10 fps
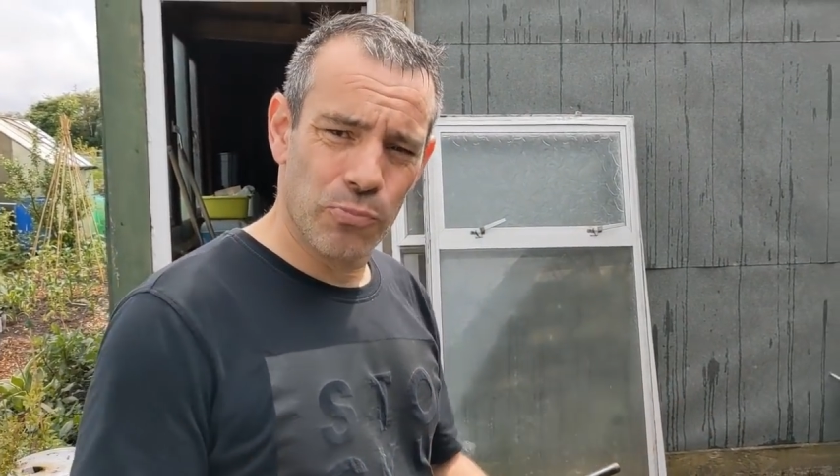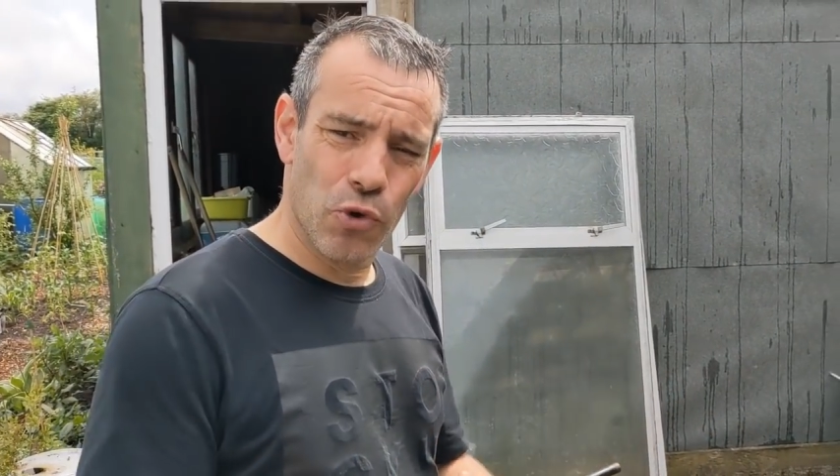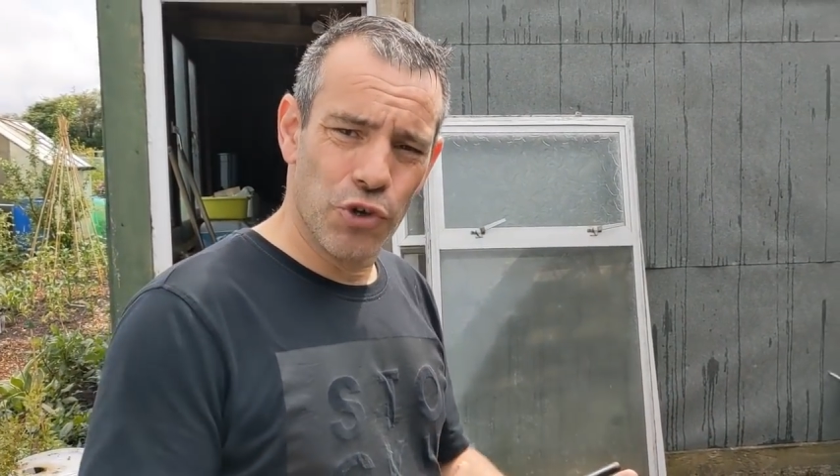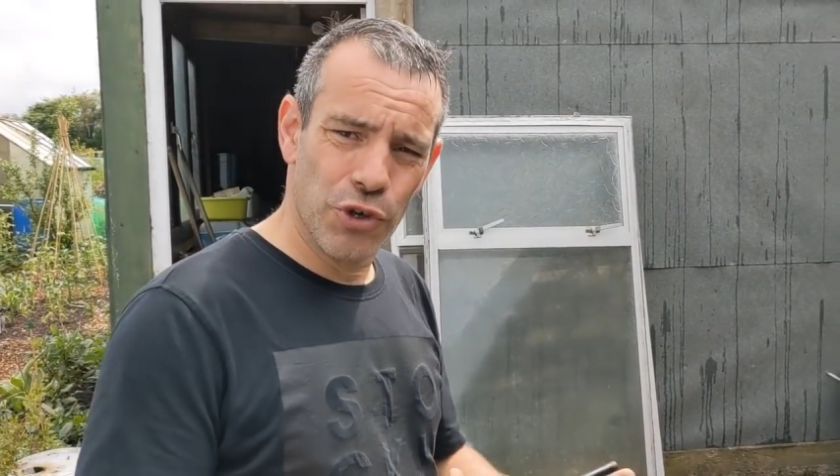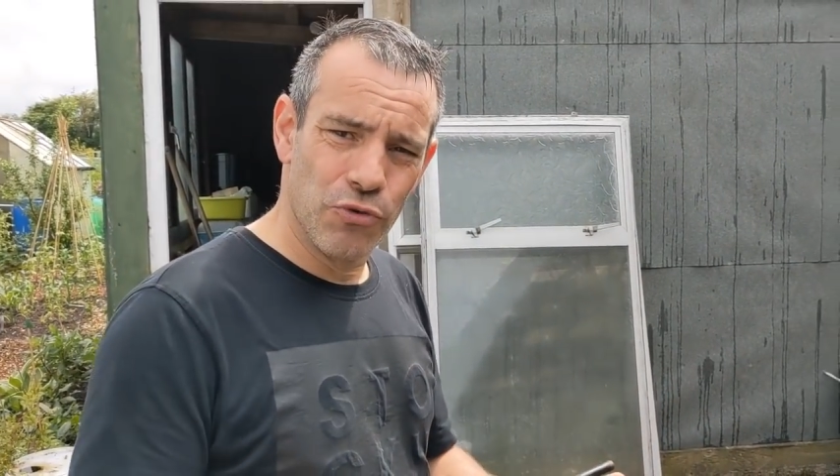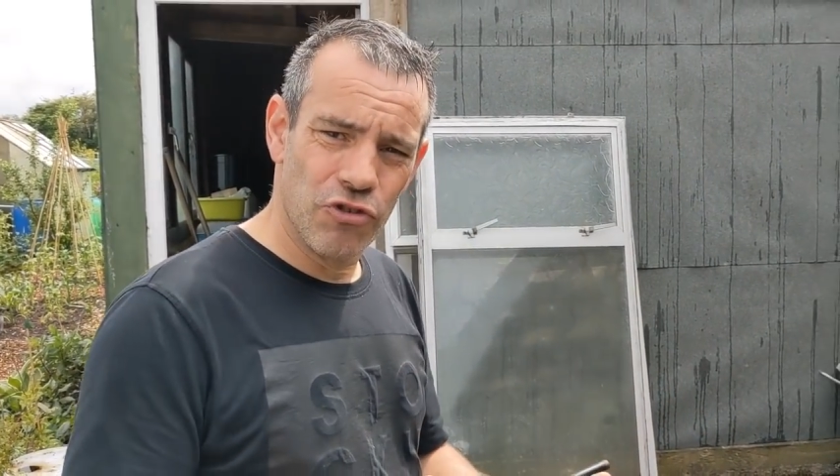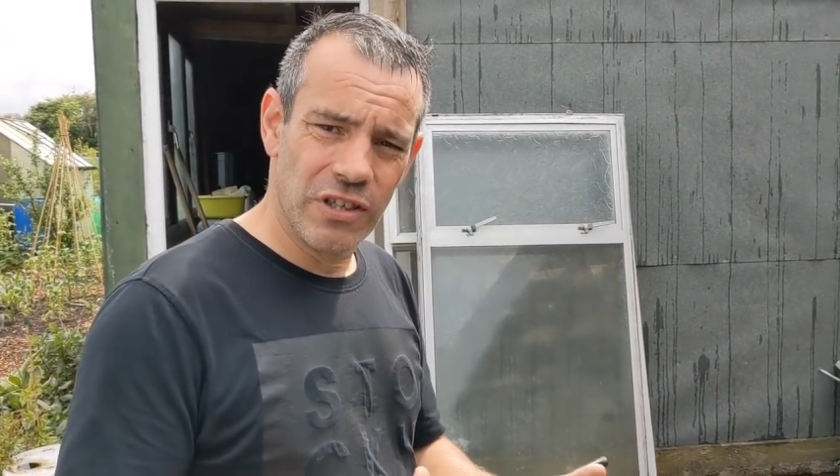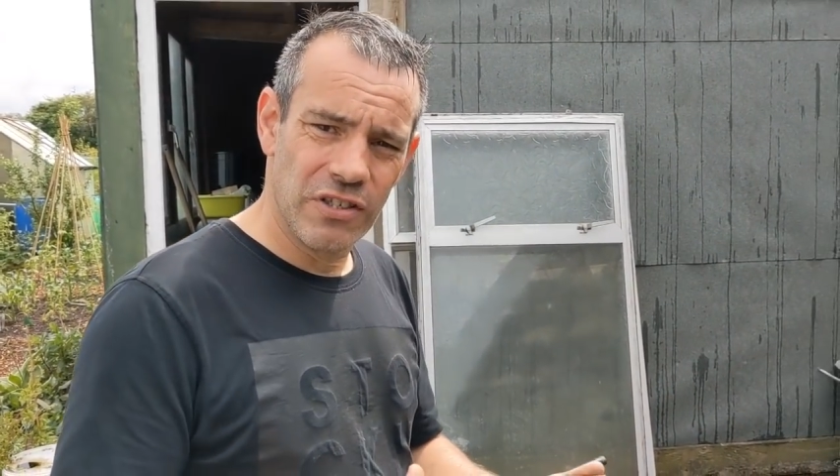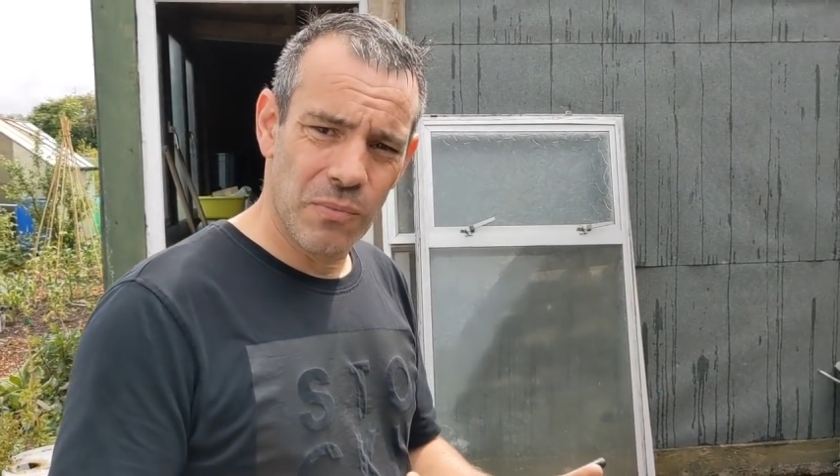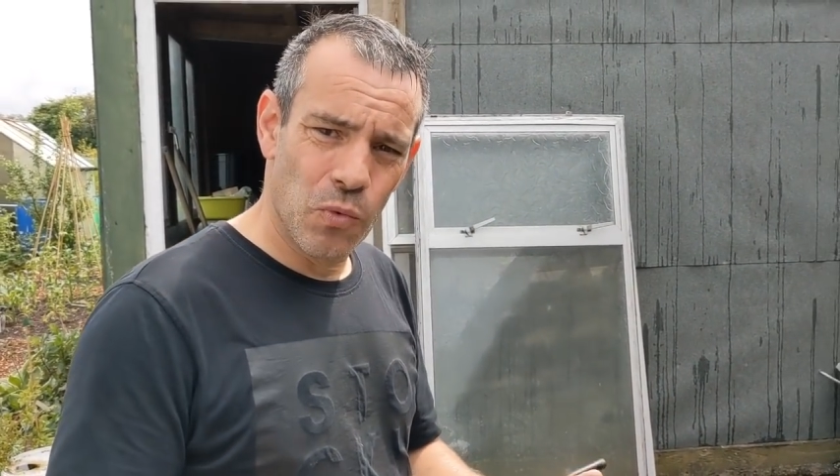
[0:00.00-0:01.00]
more
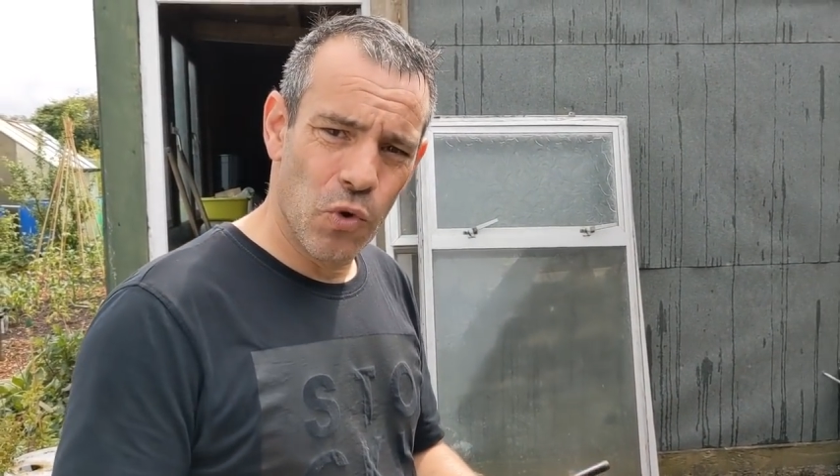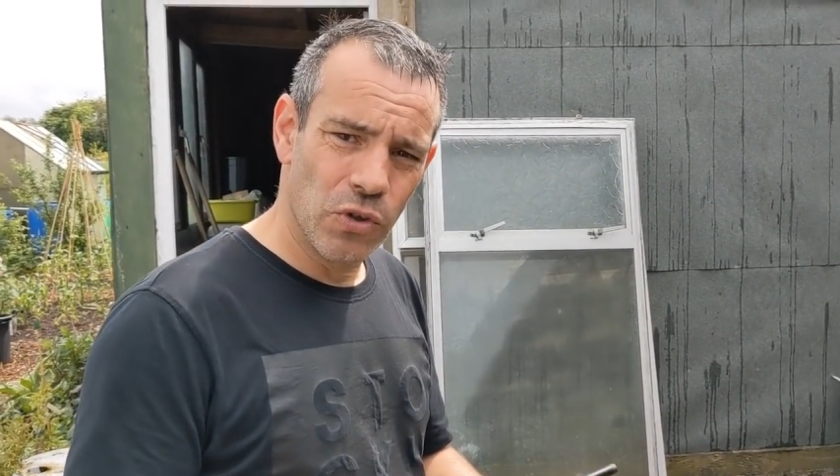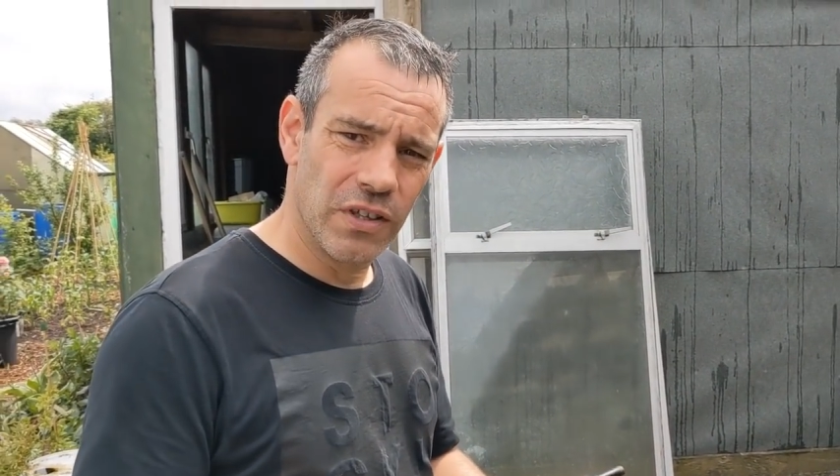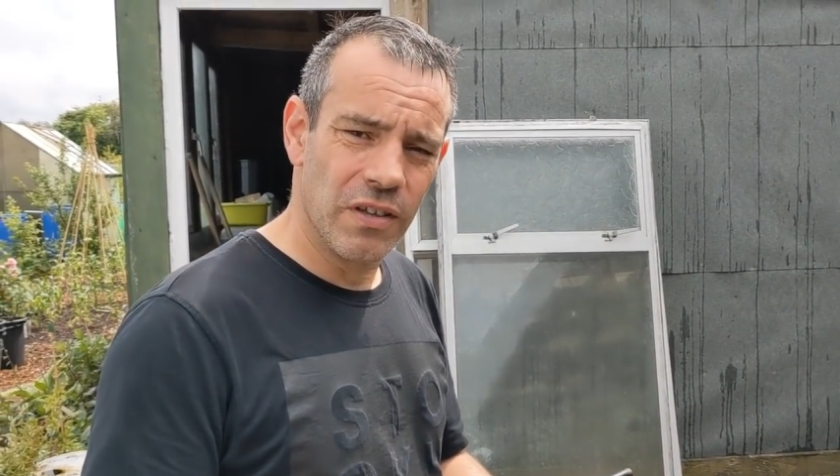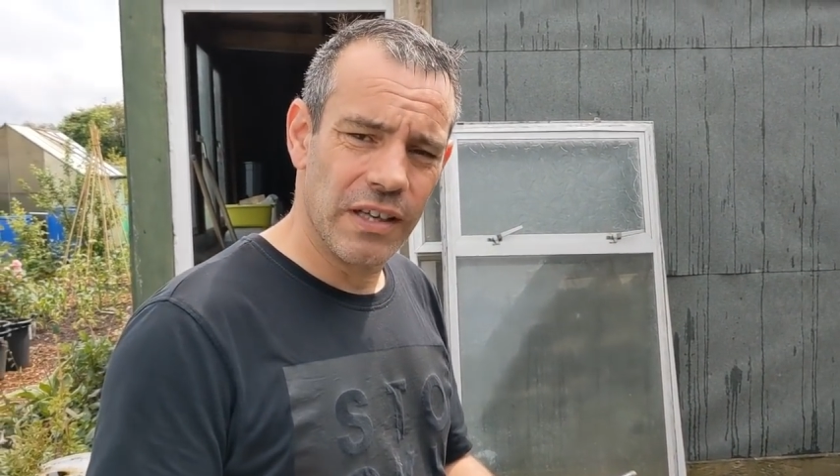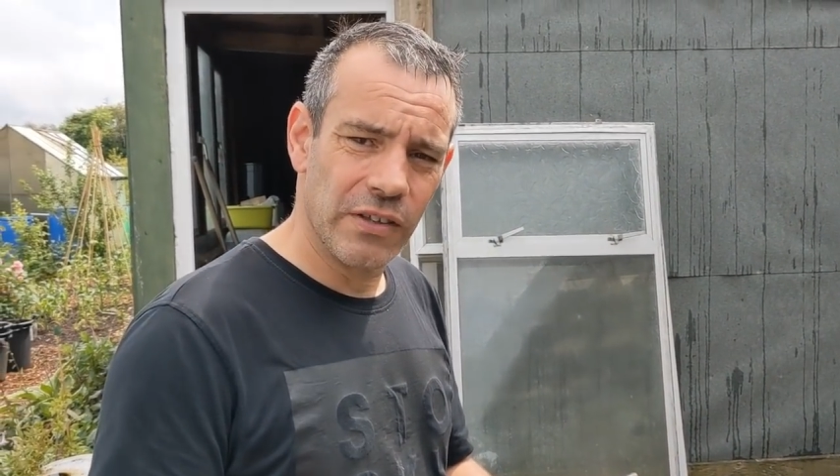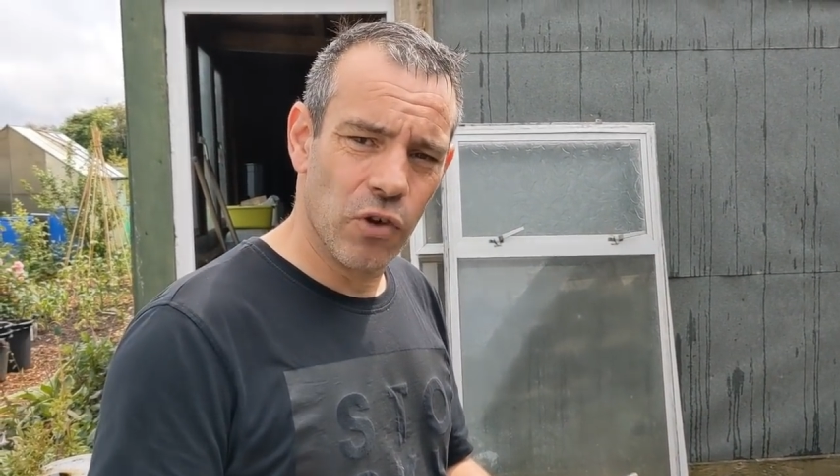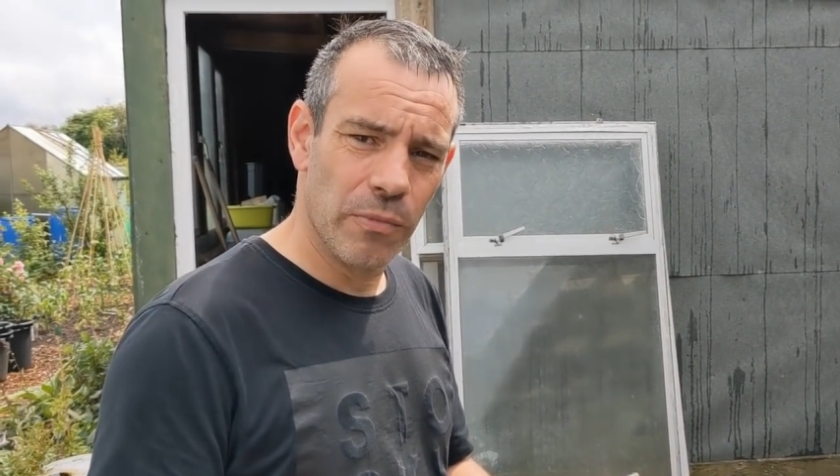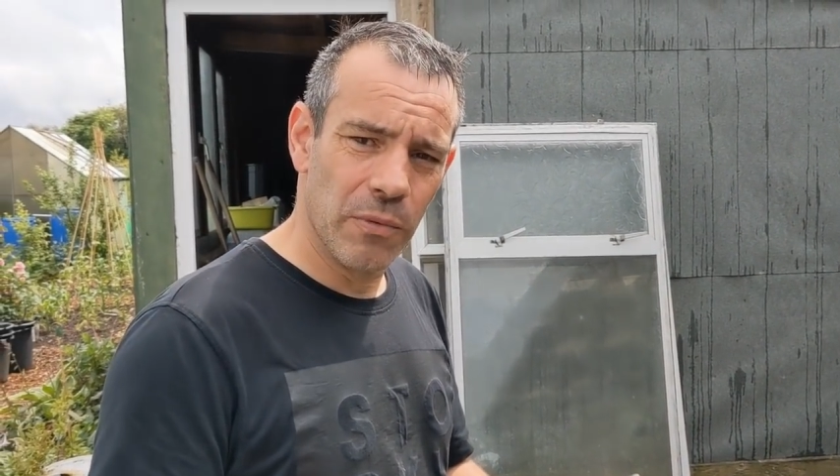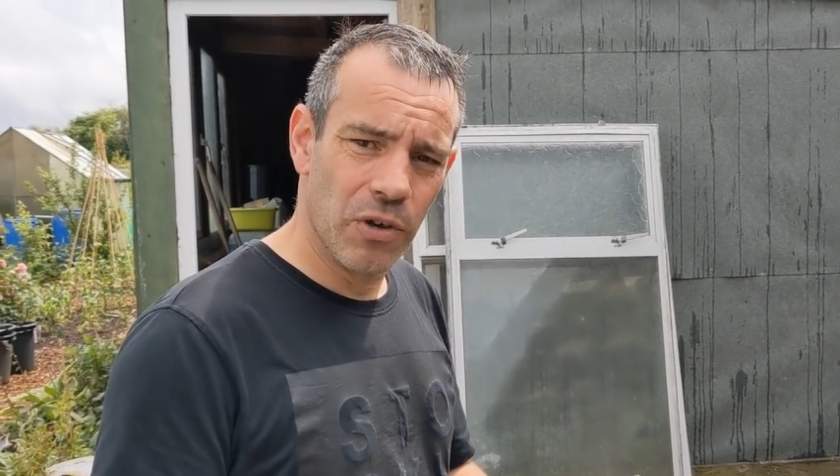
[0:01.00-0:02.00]
nutrients and water than they
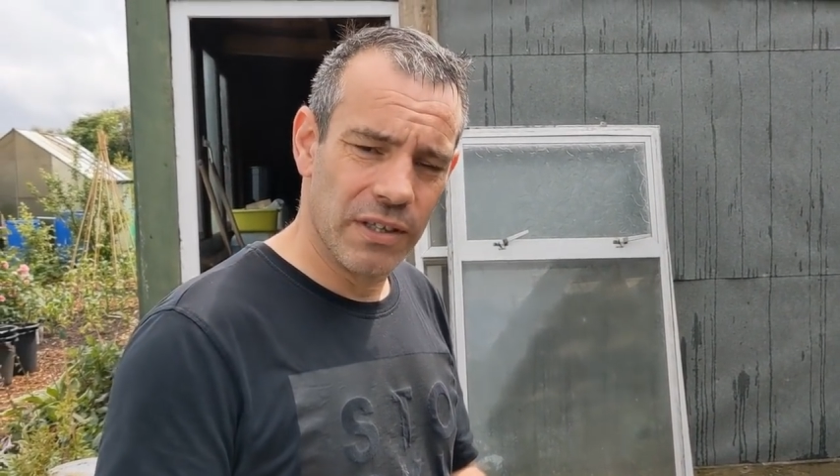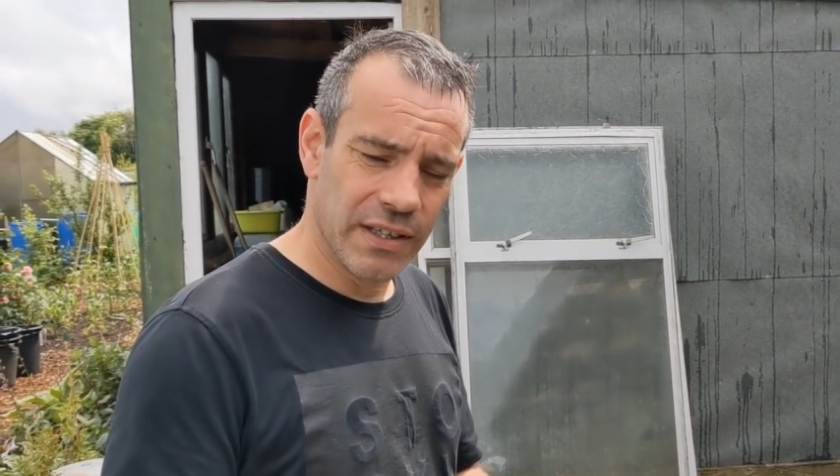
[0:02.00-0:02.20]
normally would.